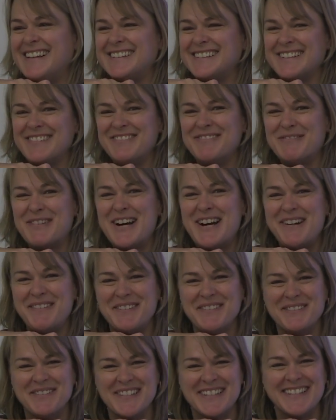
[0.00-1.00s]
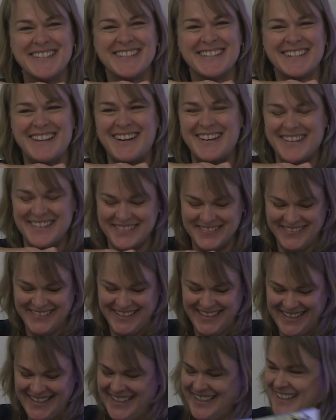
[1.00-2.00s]
lots of problems to solve.
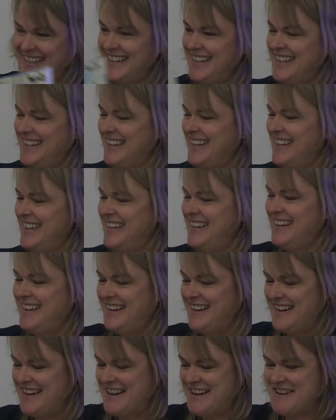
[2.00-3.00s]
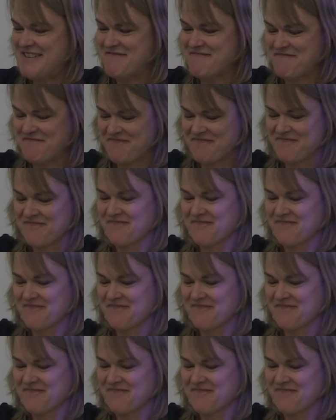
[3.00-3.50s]
Um,